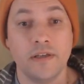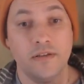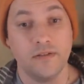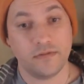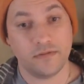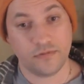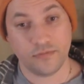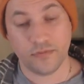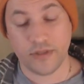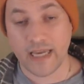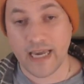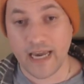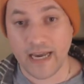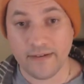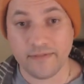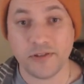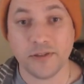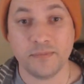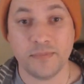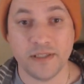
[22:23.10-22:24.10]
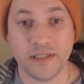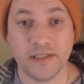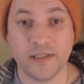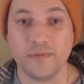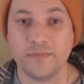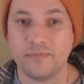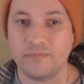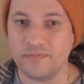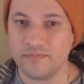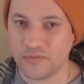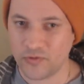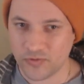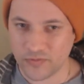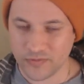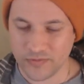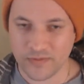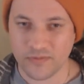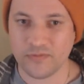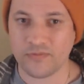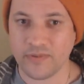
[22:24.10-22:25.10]
we have to be
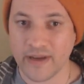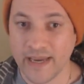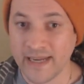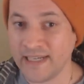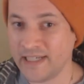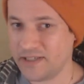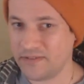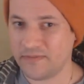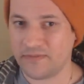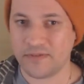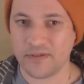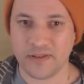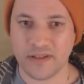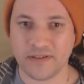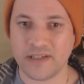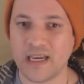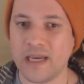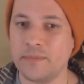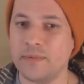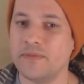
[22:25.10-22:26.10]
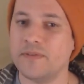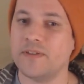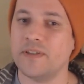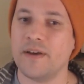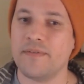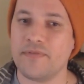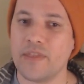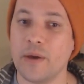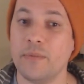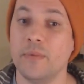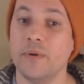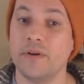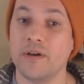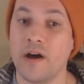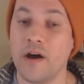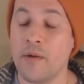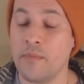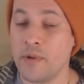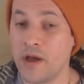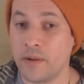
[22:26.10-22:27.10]
ready for the type of stuff that will
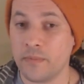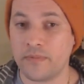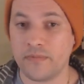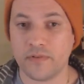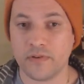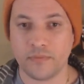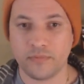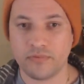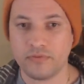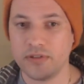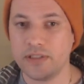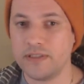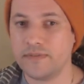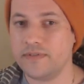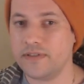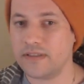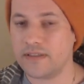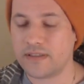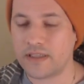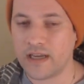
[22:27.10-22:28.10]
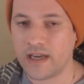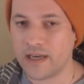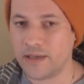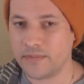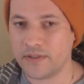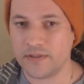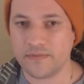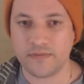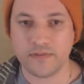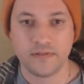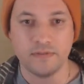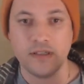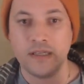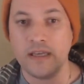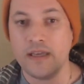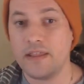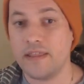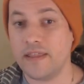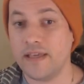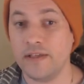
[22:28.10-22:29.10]
come up from previous times of
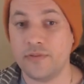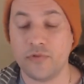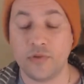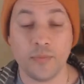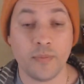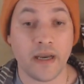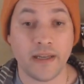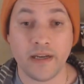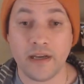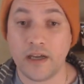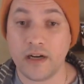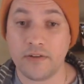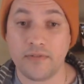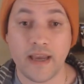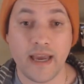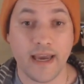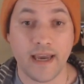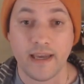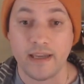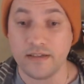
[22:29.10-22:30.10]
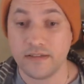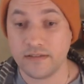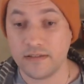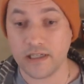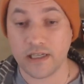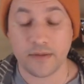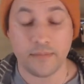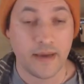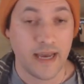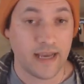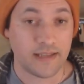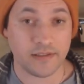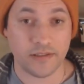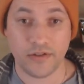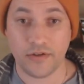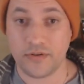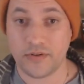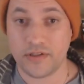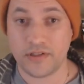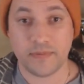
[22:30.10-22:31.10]
things we might not have had the capacity or
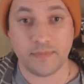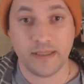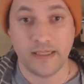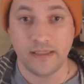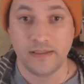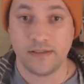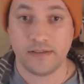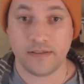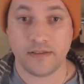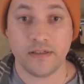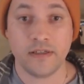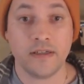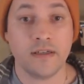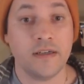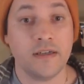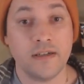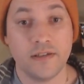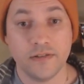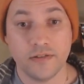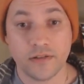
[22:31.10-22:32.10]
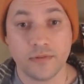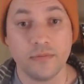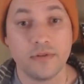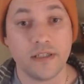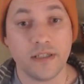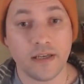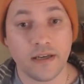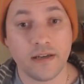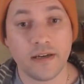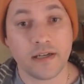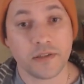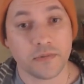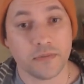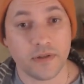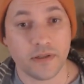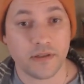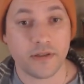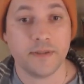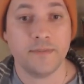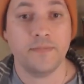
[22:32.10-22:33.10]
the space to really connect with
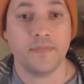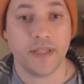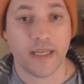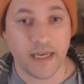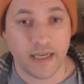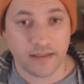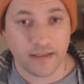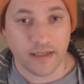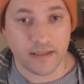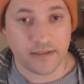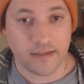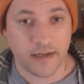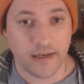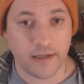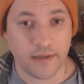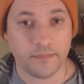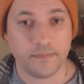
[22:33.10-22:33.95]
at that time.